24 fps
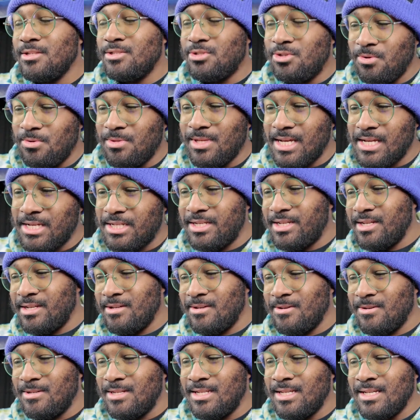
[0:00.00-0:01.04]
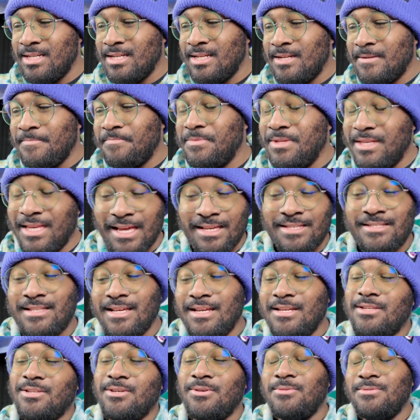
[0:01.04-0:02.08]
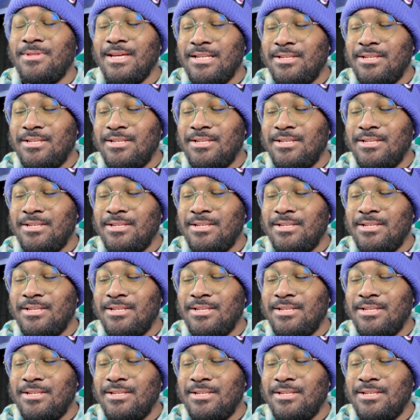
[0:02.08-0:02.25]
Do they shield? Yes, they do.